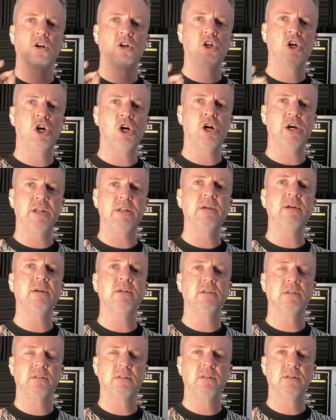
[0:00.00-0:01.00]
could
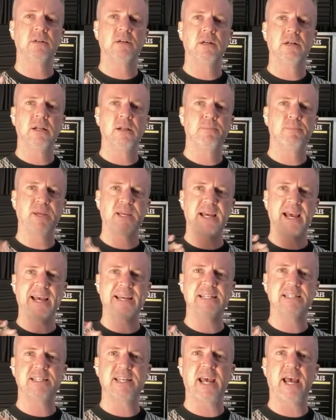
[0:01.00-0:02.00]
be
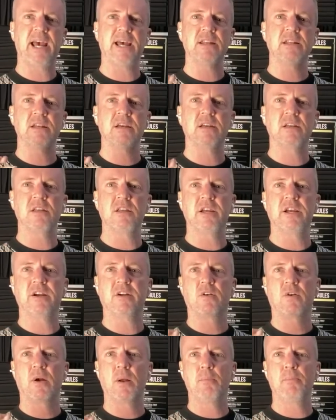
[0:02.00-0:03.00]
a 10
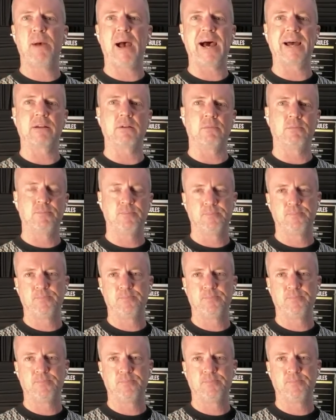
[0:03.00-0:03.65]
year battle.